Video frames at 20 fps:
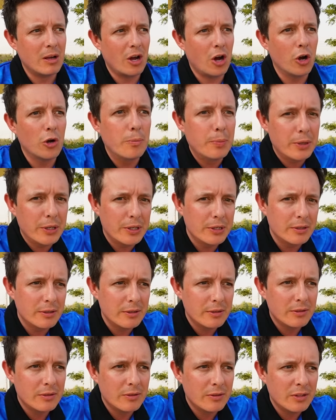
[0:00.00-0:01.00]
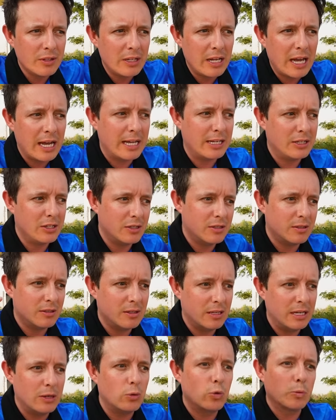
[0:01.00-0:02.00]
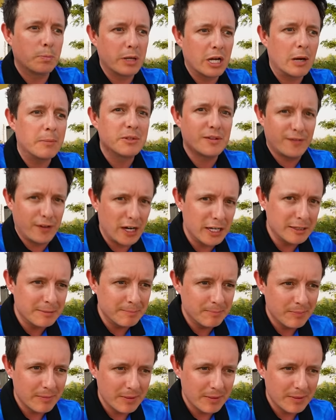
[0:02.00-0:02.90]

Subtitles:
open and it all becomes fun.